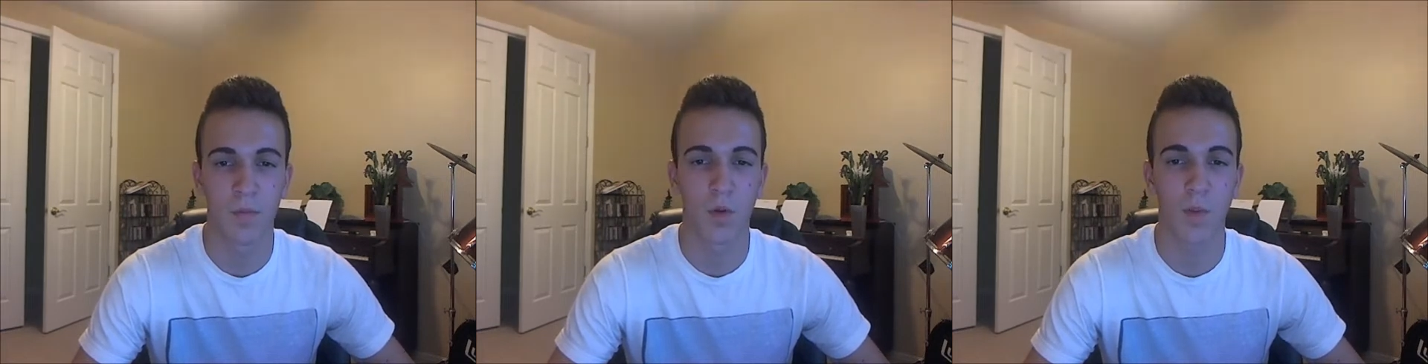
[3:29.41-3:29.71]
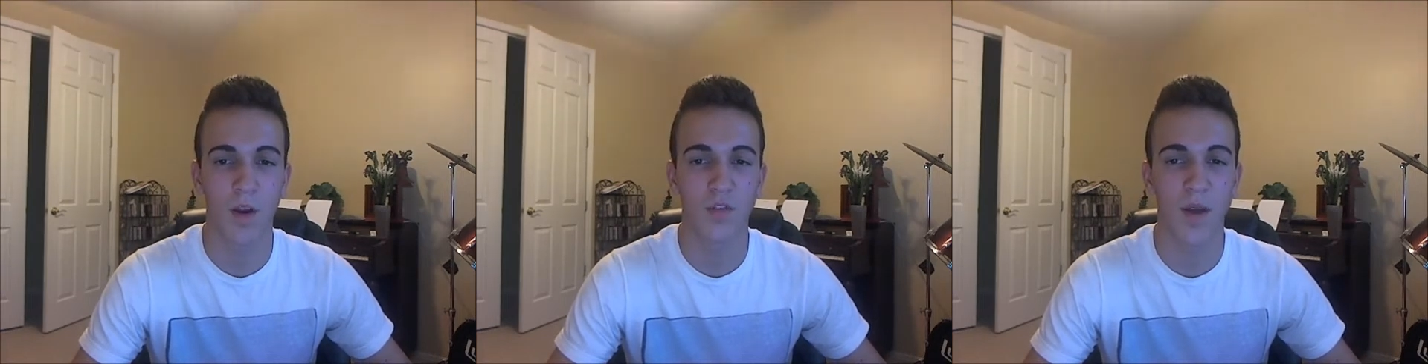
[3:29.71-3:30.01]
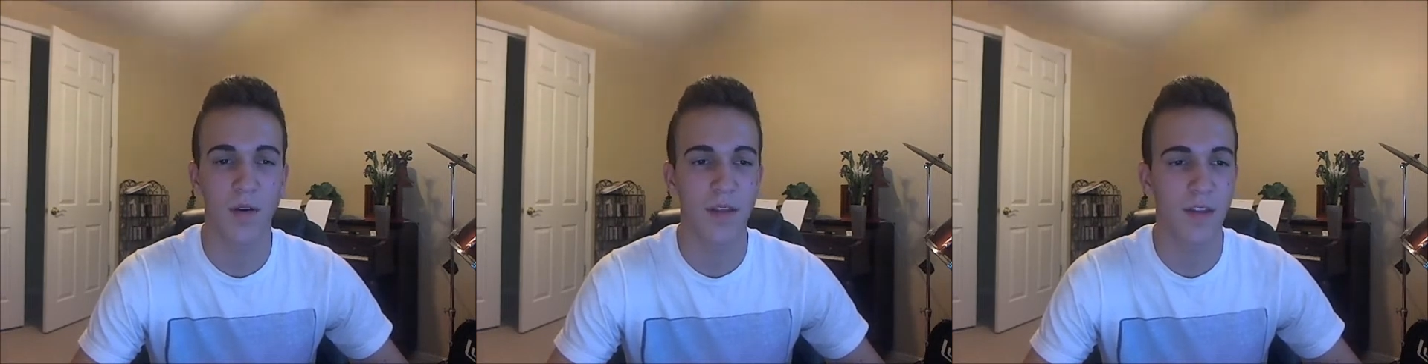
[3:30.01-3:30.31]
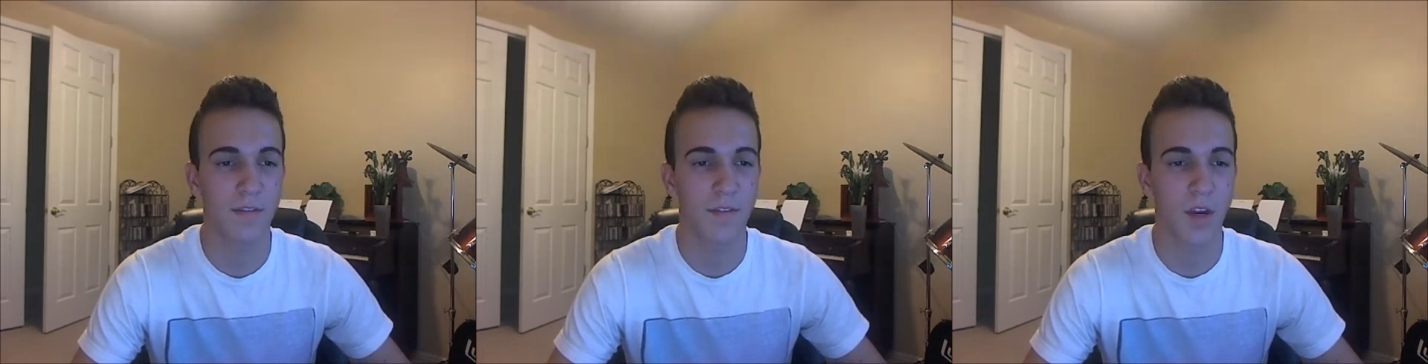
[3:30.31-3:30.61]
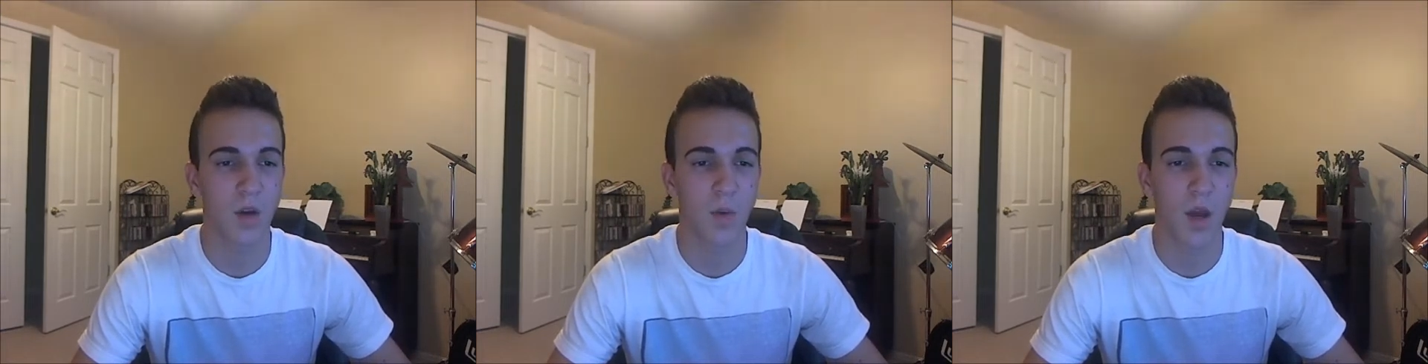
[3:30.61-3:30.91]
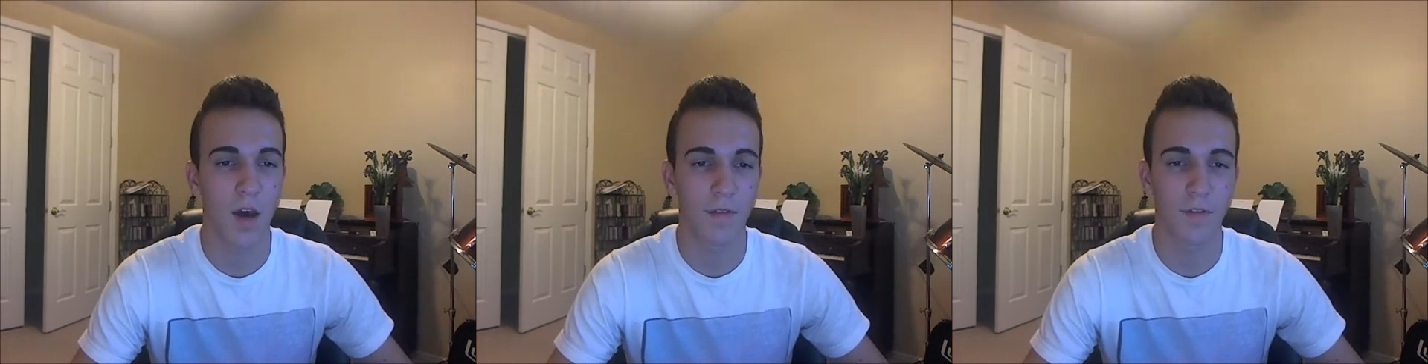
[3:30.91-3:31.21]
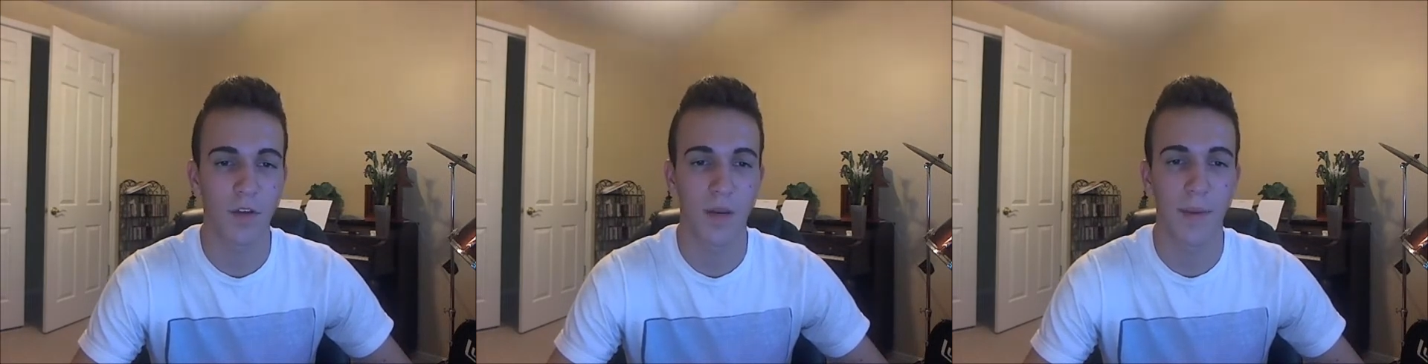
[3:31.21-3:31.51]
When we are drowning in fear, we often
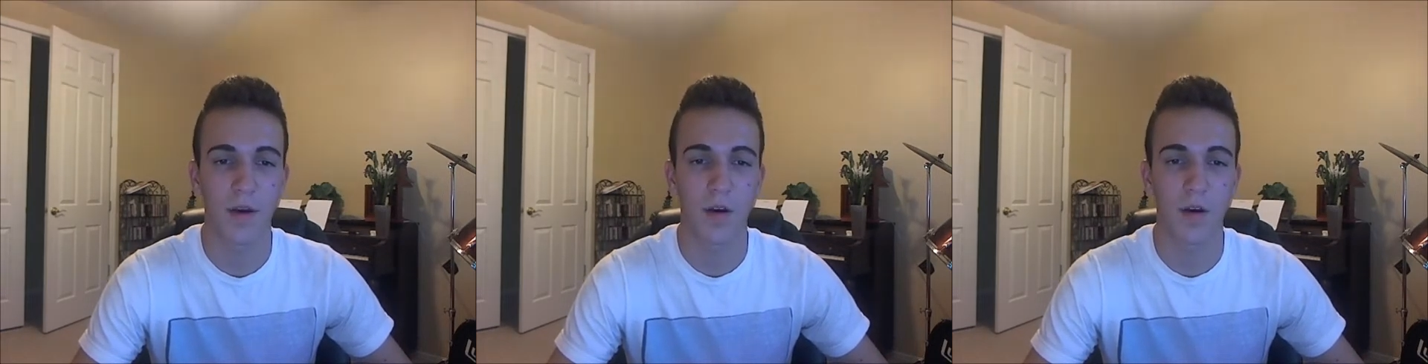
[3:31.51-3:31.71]
forget about